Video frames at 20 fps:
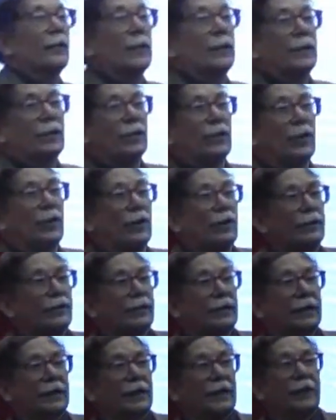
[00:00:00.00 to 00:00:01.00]
You know,
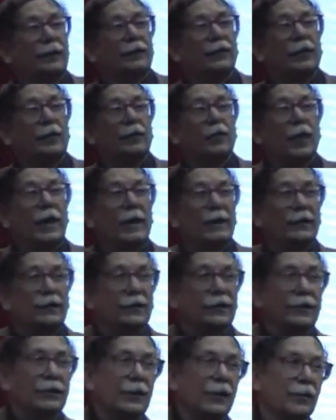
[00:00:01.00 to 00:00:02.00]
often if one waits
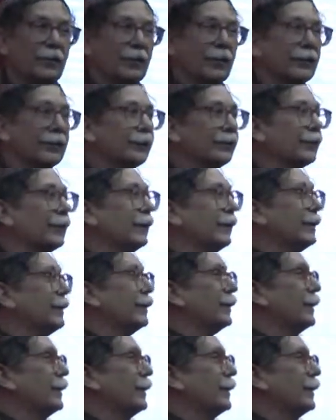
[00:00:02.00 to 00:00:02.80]
to donors to